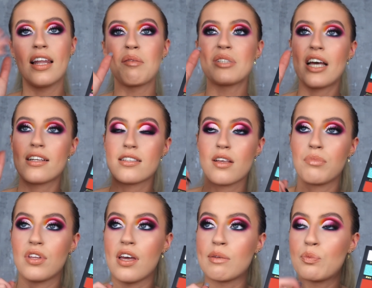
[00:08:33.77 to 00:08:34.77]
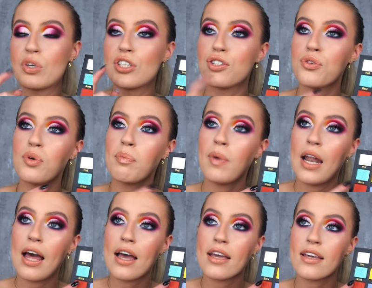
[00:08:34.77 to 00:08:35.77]
Let me tell you something, when you
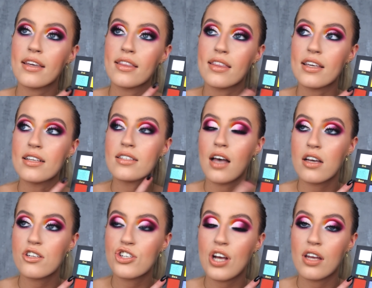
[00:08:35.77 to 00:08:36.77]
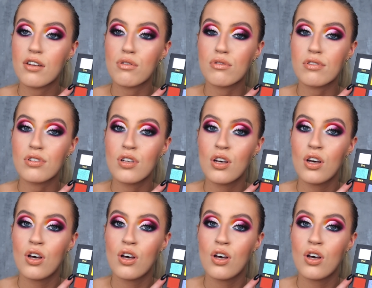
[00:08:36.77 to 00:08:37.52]
apply these eyeshadows